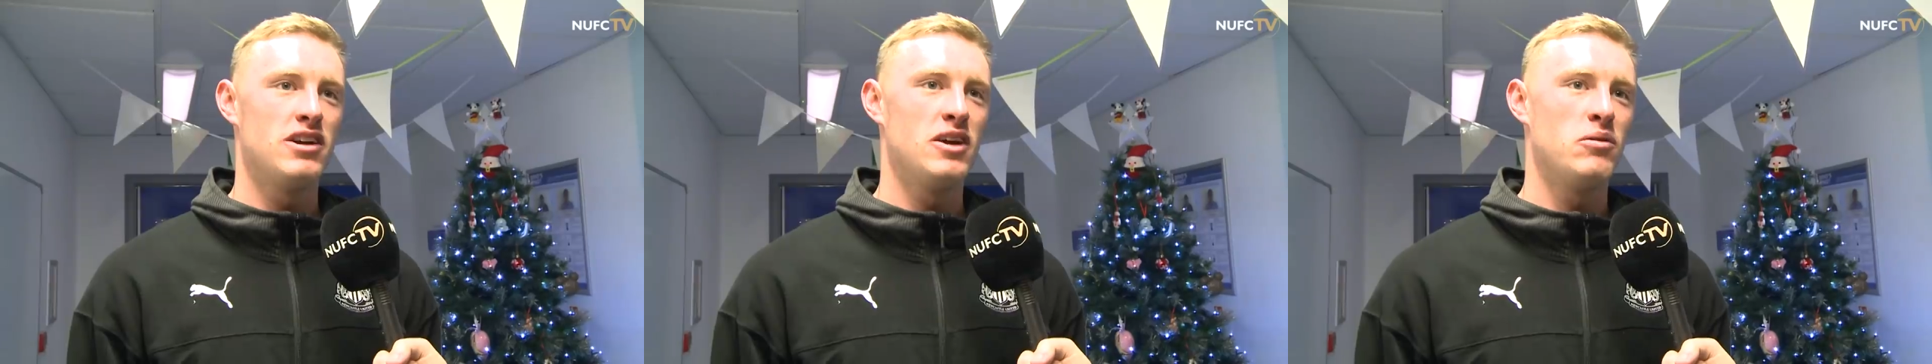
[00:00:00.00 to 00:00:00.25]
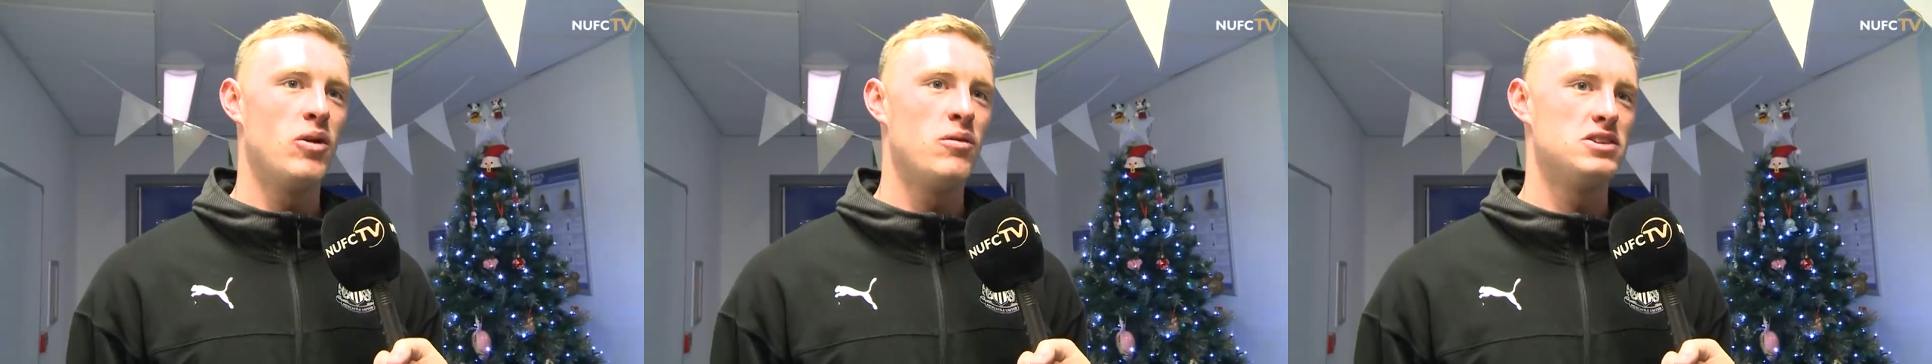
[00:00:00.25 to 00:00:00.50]

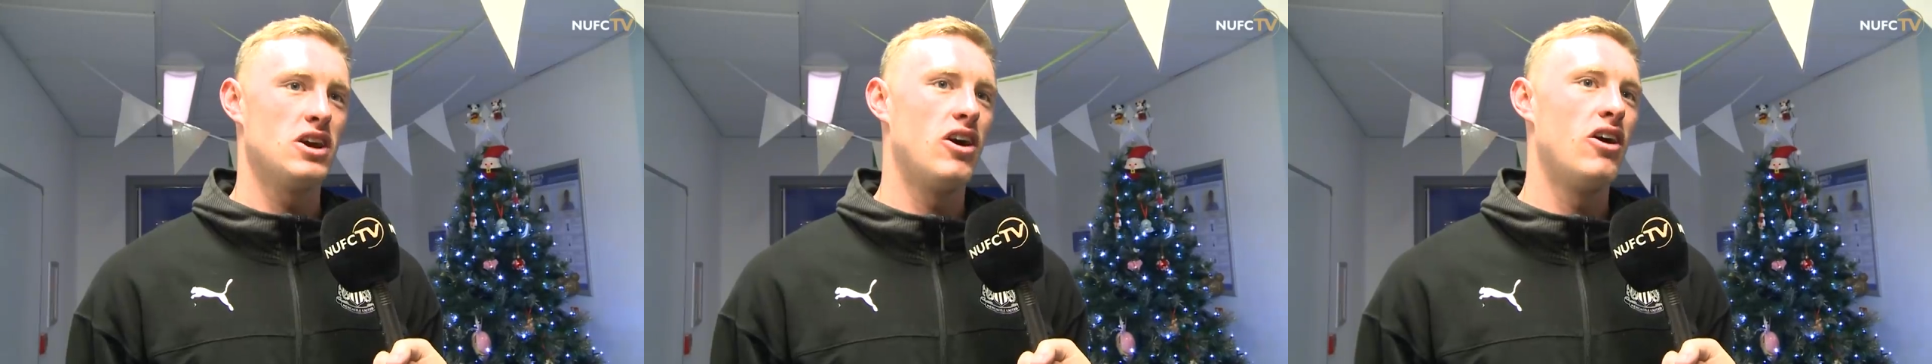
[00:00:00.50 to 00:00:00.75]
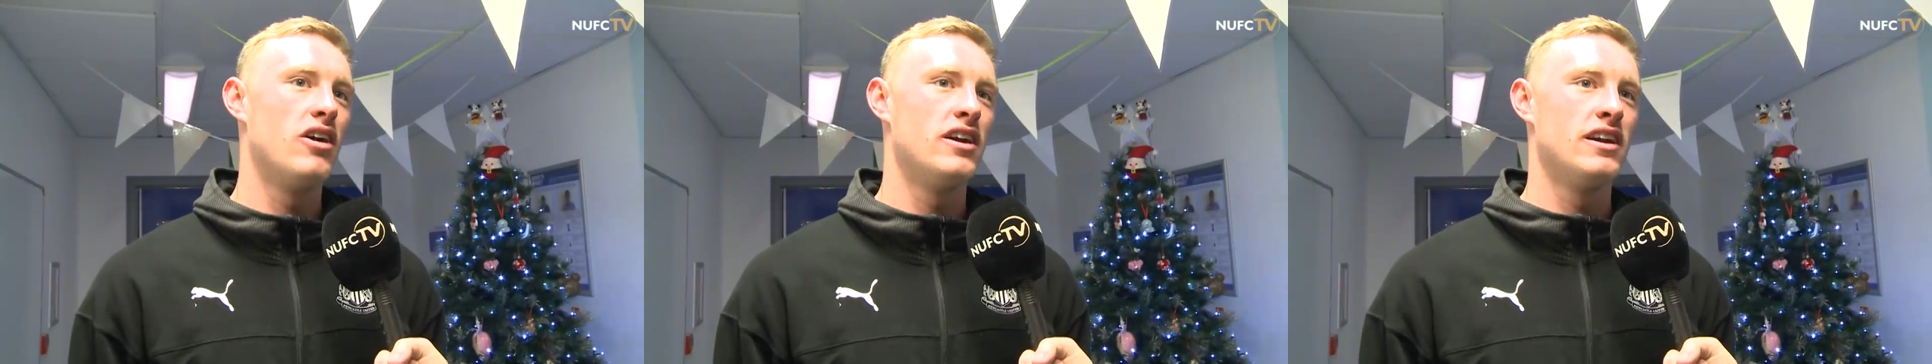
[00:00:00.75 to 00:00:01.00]
really warms your
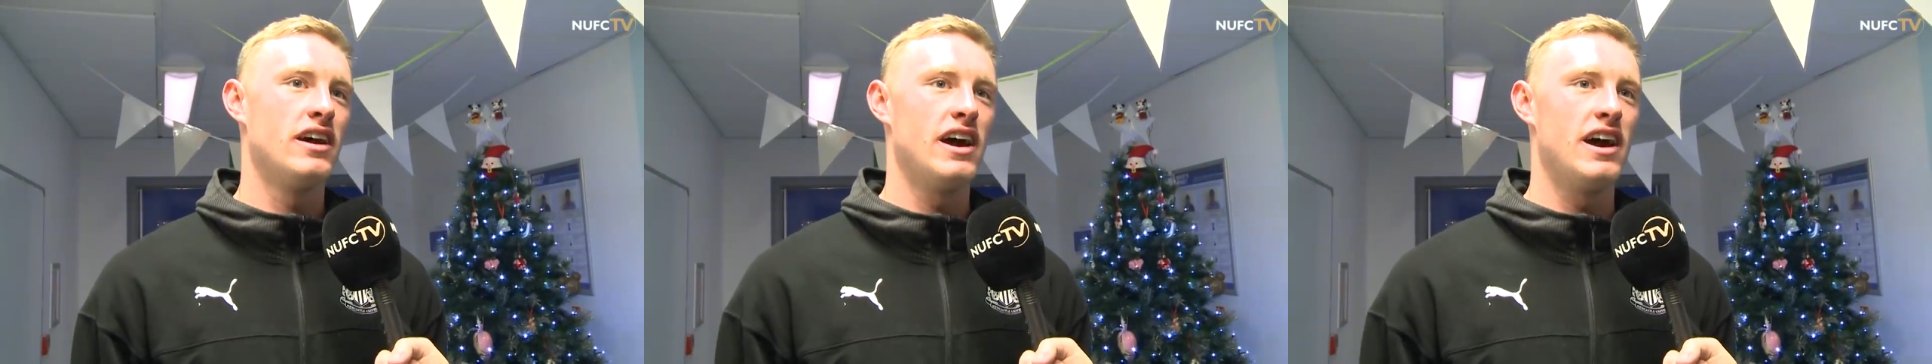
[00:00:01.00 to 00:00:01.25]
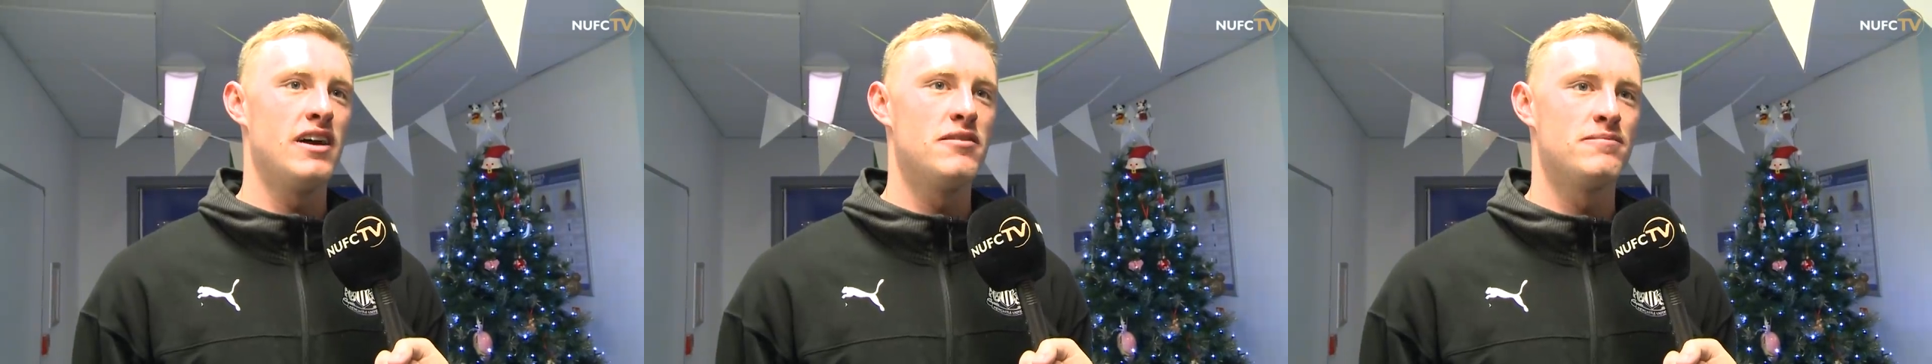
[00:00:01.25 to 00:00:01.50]
heart and
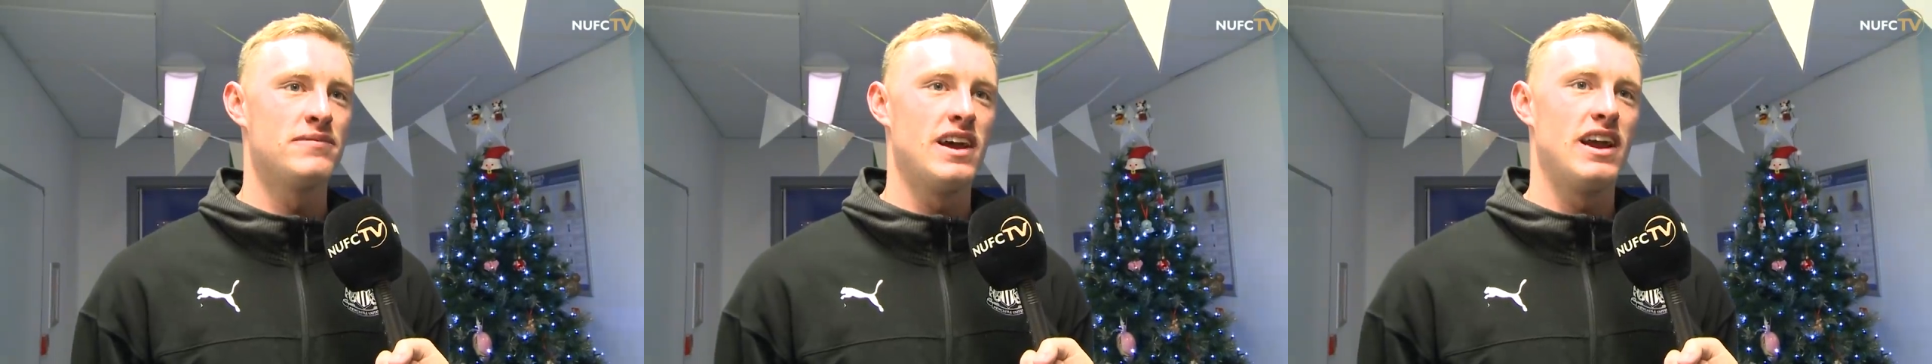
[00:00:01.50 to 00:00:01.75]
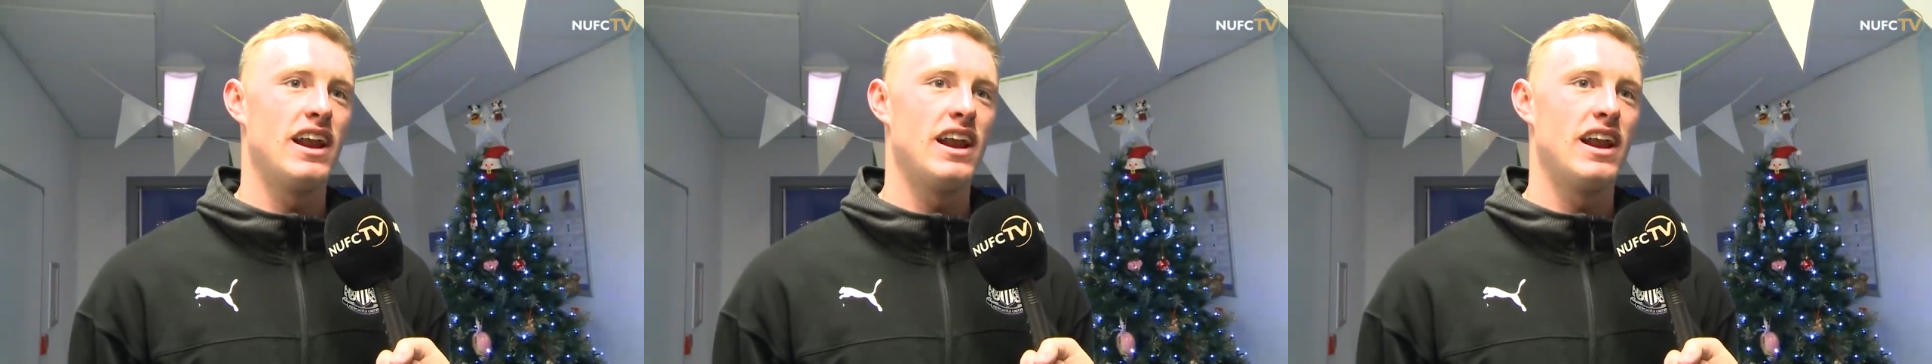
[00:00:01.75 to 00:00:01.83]
um,